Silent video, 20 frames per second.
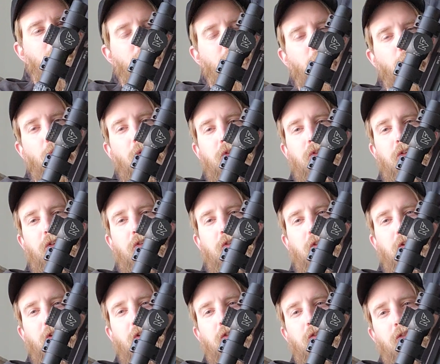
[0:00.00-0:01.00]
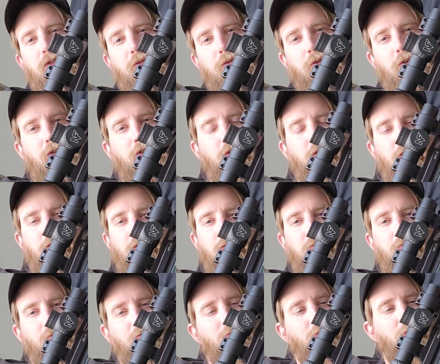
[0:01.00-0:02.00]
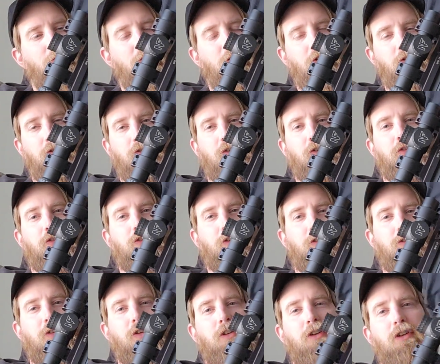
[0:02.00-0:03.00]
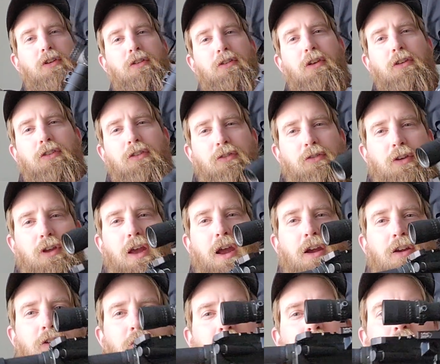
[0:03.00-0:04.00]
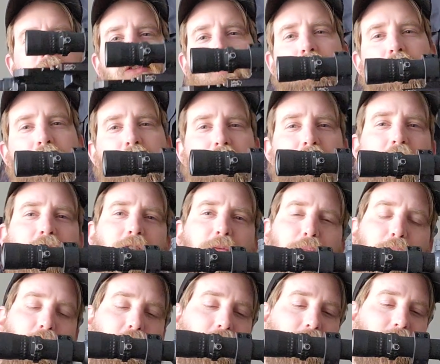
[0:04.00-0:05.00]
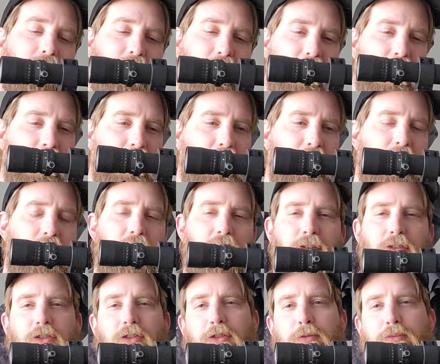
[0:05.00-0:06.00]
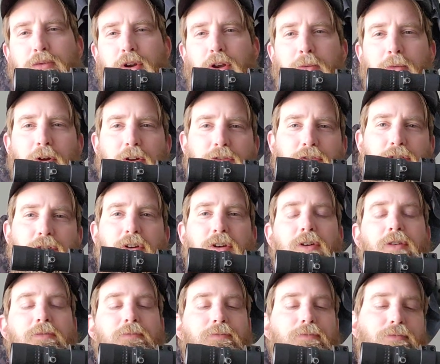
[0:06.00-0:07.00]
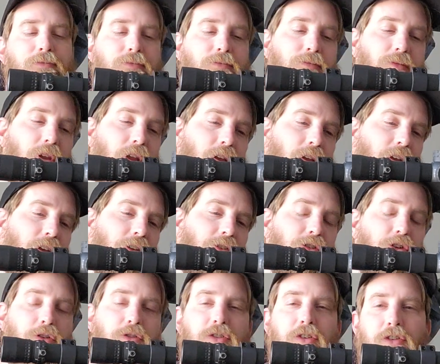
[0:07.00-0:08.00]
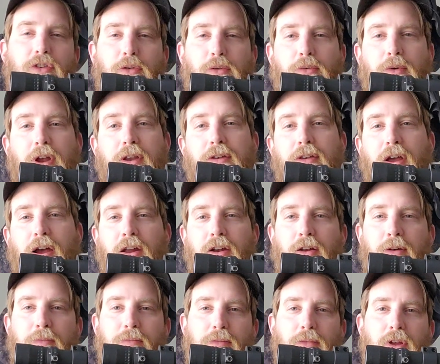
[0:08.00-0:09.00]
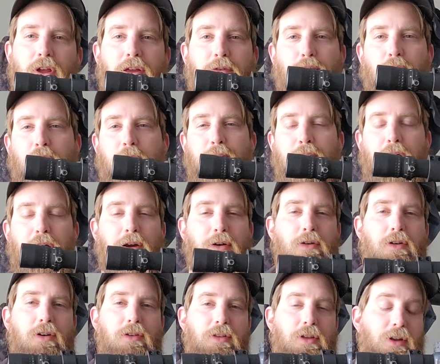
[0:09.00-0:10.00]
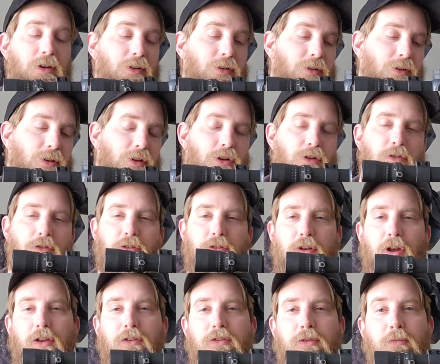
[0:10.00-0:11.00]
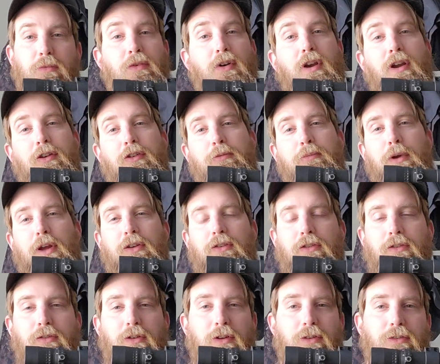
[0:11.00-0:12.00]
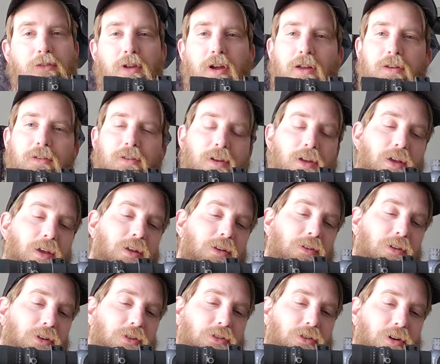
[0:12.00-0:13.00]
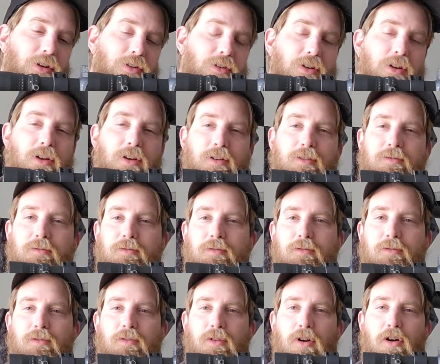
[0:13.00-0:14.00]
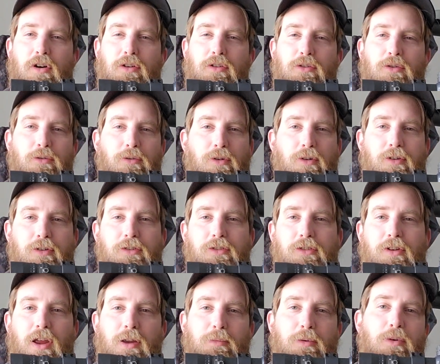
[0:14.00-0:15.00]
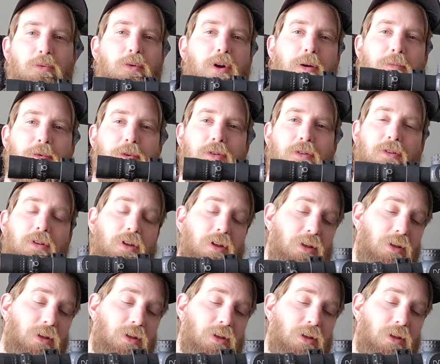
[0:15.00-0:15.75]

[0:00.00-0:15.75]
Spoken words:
for what this is, which is, you know, it's a 16, decently accurate 16-inch barrel. And this is pretty much, serves as a red dot up at 1 power, and then, you know, you got some range basically. It's not necessarily a hardcore sniper weapon.